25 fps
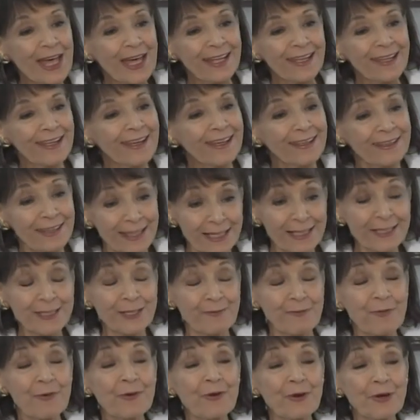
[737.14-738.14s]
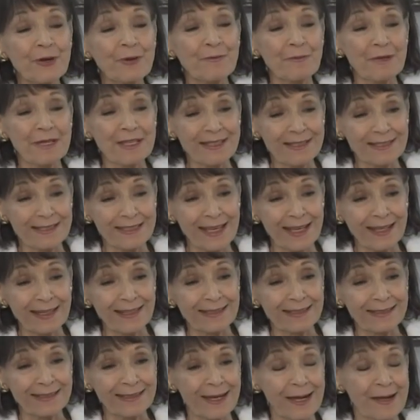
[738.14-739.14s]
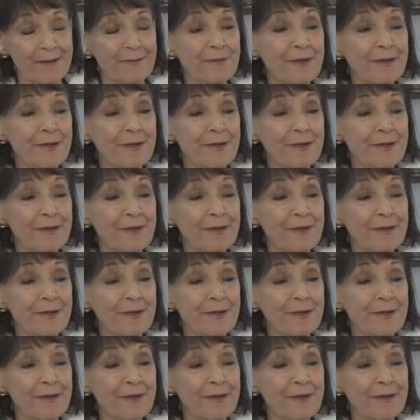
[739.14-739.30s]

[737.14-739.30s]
And they supported me the second time.